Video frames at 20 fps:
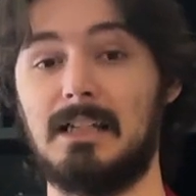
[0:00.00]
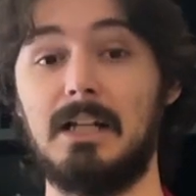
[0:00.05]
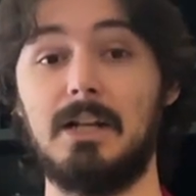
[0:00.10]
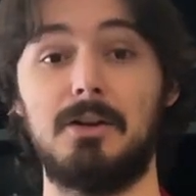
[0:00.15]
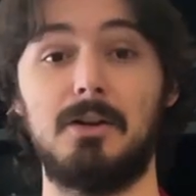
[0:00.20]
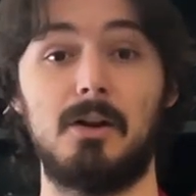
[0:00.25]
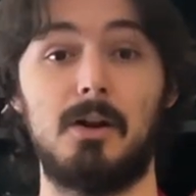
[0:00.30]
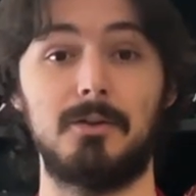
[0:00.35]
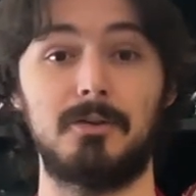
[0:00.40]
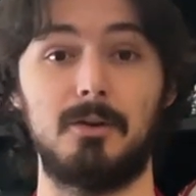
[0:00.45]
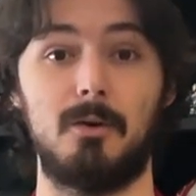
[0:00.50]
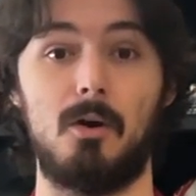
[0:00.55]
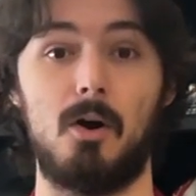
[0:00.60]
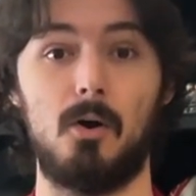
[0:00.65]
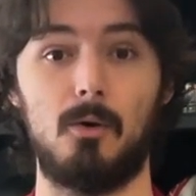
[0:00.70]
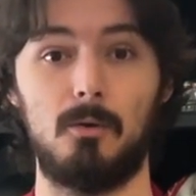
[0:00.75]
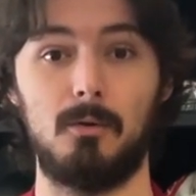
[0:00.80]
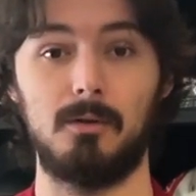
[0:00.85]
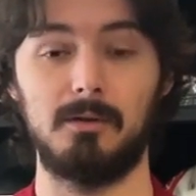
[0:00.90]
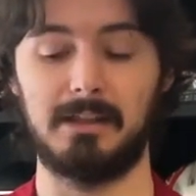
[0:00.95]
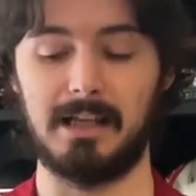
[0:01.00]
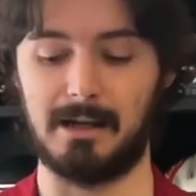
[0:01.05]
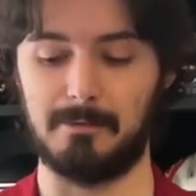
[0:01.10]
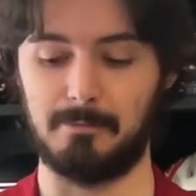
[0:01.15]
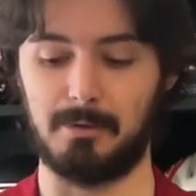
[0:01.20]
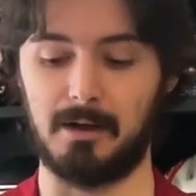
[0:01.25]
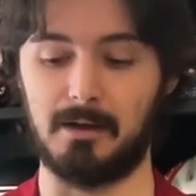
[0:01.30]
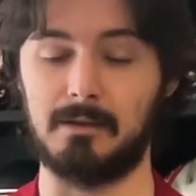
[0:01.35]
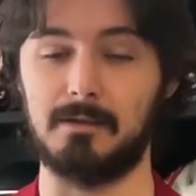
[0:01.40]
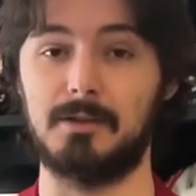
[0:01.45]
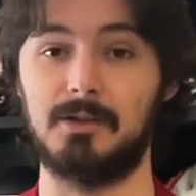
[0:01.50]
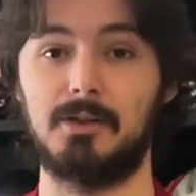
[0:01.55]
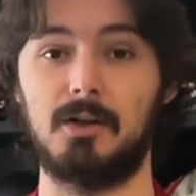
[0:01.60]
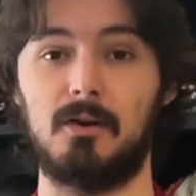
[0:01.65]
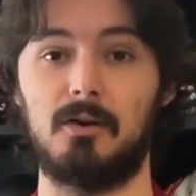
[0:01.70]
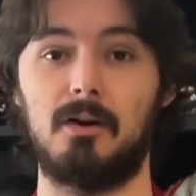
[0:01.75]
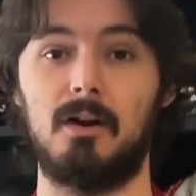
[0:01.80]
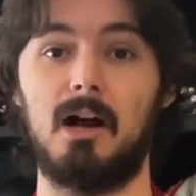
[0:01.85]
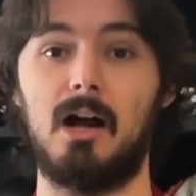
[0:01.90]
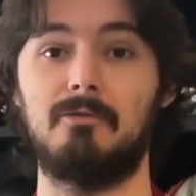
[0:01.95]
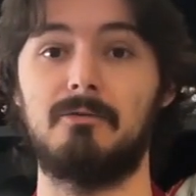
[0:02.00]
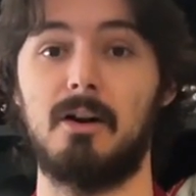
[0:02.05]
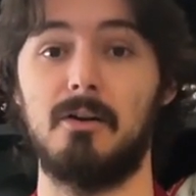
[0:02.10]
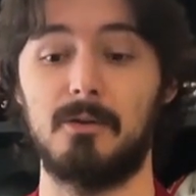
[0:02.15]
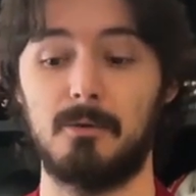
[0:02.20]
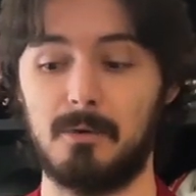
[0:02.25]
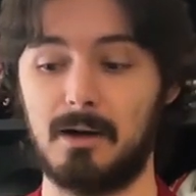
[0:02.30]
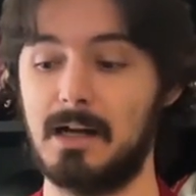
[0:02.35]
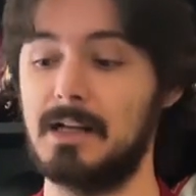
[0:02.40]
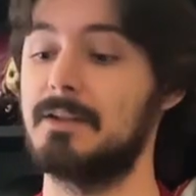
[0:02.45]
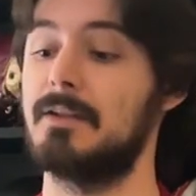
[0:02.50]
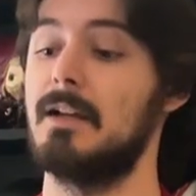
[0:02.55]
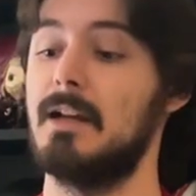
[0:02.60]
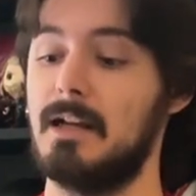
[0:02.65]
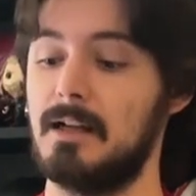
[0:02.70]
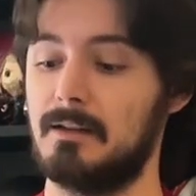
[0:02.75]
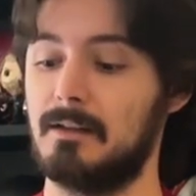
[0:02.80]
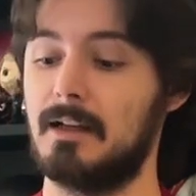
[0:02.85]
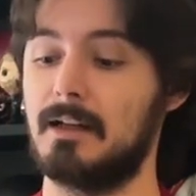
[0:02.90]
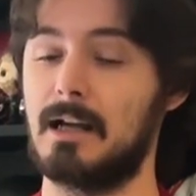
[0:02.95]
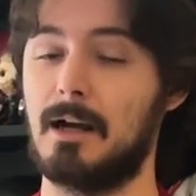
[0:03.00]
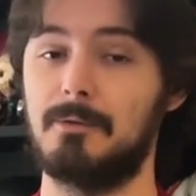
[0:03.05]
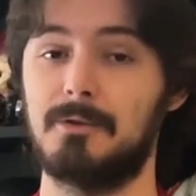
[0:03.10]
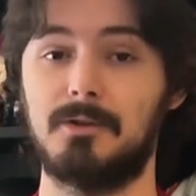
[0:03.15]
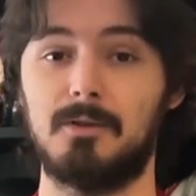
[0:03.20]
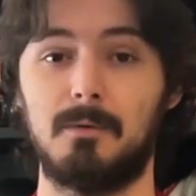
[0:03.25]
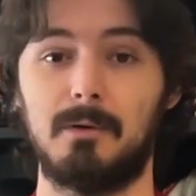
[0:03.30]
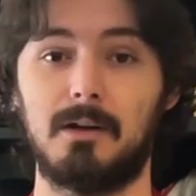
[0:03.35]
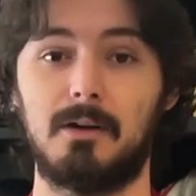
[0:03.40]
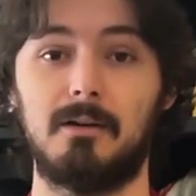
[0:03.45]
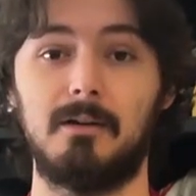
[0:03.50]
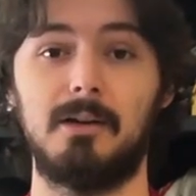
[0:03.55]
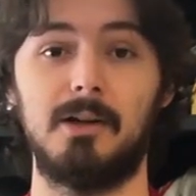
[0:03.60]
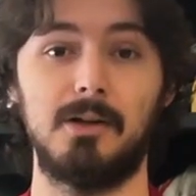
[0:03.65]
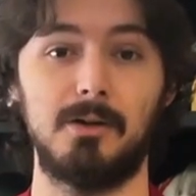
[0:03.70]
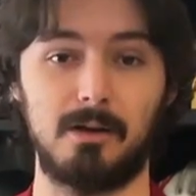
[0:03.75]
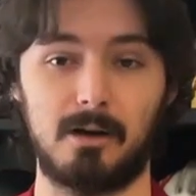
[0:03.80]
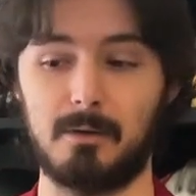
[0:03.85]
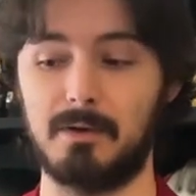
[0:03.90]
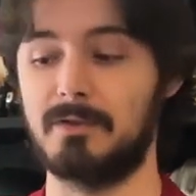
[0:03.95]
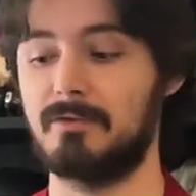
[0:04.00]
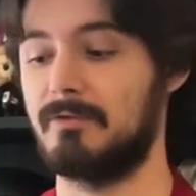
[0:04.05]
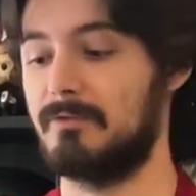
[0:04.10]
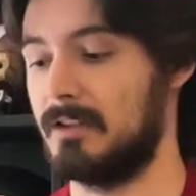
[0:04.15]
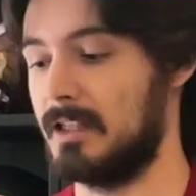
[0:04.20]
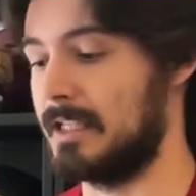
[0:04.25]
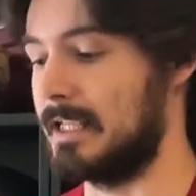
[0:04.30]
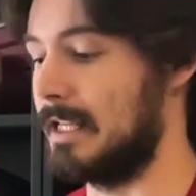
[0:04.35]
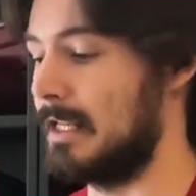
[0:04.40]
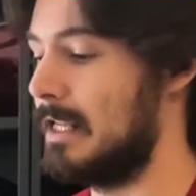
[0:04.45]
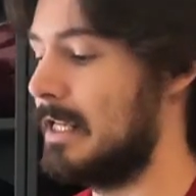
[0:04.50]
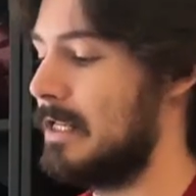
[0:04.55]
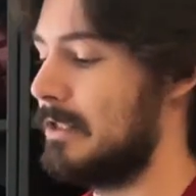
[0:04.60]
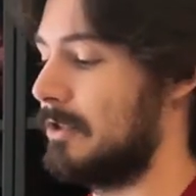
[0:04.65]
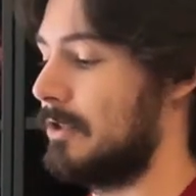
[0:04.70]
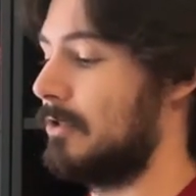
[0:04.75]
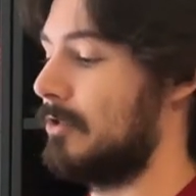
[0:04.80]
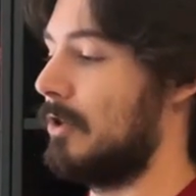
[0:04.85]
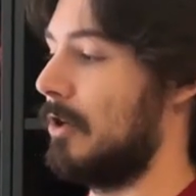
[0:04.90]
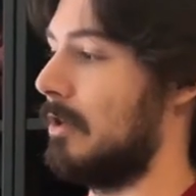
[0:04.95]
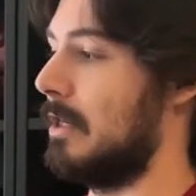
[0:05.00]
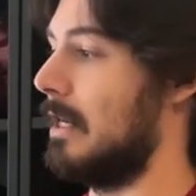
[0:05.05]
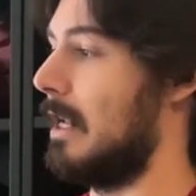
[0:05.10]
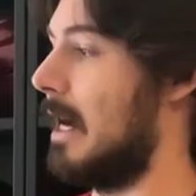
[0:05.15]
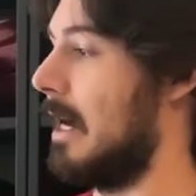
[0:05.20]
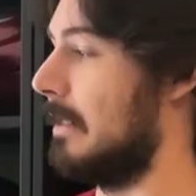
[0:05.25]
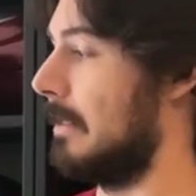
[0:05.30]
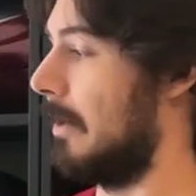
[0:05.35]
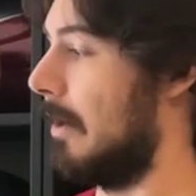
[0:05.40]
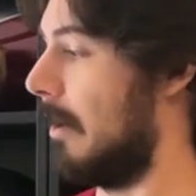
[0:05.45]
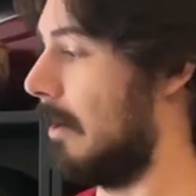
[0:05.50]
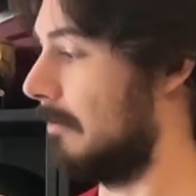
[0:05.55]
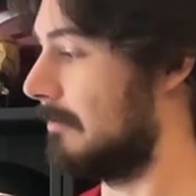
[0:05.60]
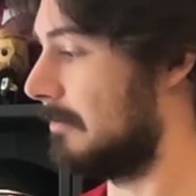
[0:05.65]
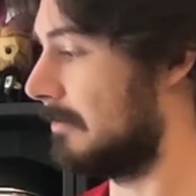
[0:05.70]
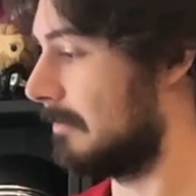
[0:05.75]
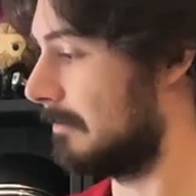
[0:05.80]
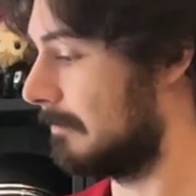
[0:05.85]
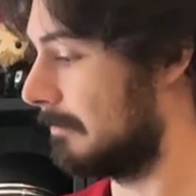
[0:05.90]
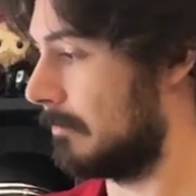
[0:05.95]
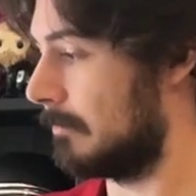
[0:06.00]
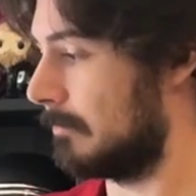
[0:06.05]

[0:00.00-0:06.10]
And then you can also hold that button to turn it off. Otherwise, like I was doing earlier, you can always flick it to turn it on and off.